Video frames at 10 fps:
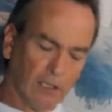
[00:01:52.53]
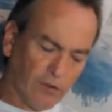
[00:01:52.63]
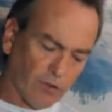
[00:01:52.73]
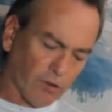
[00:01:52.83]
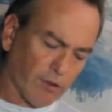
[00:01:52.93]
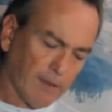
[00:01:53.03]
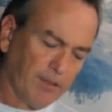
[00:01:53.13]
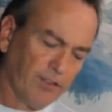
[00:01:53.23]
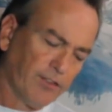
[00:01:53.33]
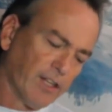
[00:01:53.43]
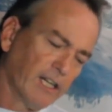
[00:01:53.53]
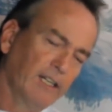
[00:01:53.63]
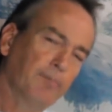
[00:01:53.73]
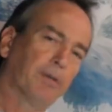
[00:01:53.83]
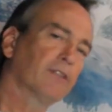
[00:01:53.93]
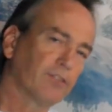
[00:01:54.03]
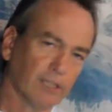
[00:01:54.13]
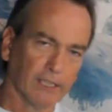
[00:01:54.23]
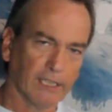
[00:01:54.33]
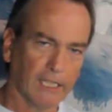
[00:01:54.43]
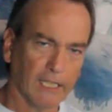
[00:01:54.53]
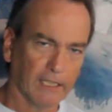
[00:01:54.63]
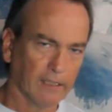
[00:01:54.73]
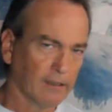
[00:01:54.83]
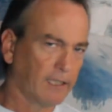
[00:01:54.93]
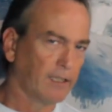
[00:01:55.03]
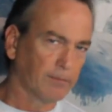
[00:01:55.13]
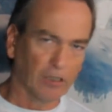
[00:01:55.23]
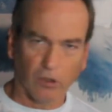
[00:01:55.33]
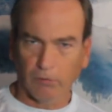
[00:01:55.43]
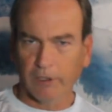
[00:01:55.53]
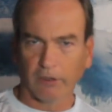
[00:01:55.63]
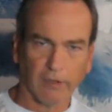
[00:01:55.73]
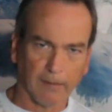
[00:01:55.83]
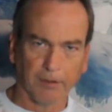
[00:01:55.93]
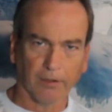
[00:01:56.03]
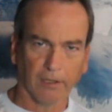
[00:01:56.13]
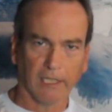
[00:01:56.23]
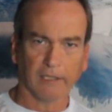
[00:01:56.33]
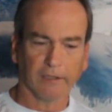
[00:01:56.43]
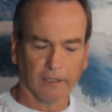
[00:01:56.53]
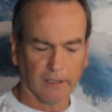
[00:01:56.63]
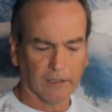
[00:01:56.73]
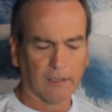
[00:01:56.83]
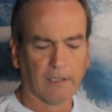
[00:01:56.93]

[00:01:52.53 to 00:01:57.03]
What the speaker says: So it grabbed his thigh, he punched it in the head, and it let him go and went and grabbed her leg, did a